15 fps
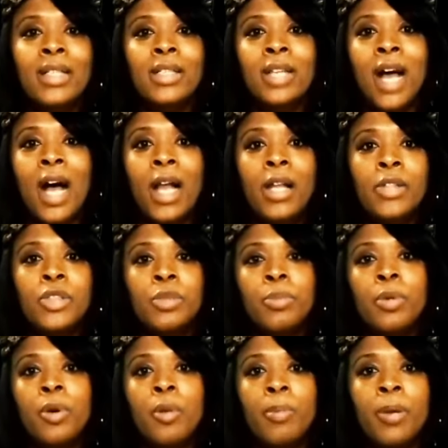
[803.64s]

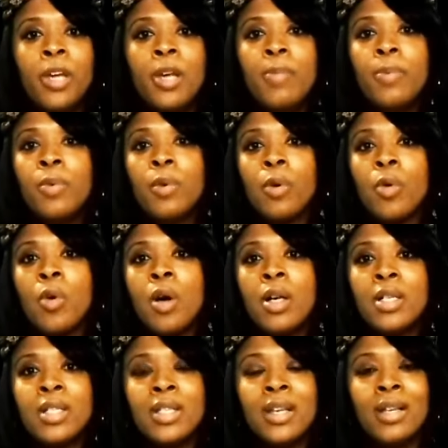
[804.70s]
knowledgeable people
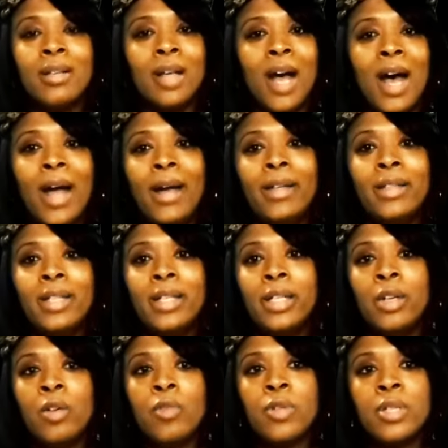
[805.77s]
across the island
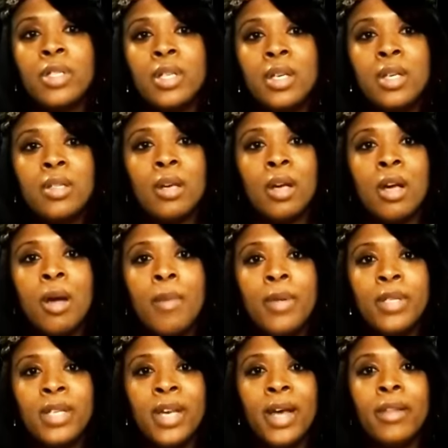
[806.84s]
and overseas are
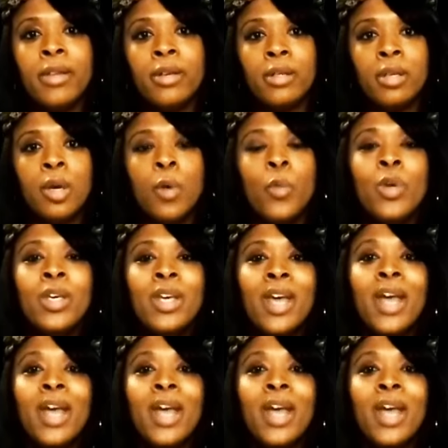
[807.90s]
coming together. We